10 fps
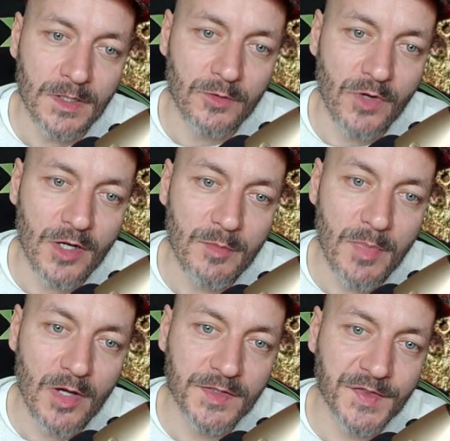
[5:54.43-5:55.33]
around
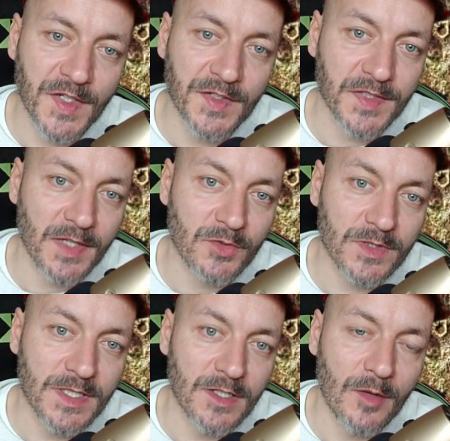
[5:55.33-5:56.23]
about 600
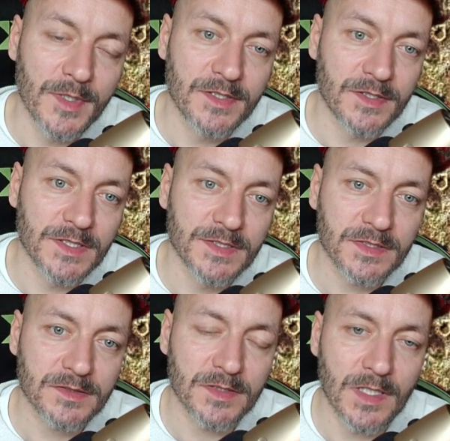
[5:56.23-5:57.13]

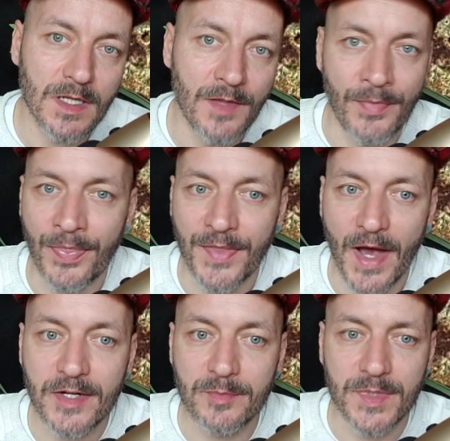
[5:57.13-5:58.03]
kilometers in
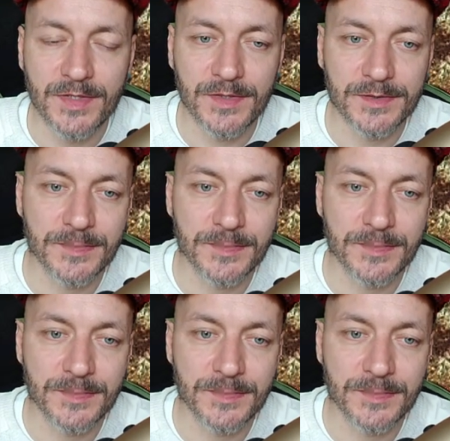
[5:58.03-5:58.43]
diameter.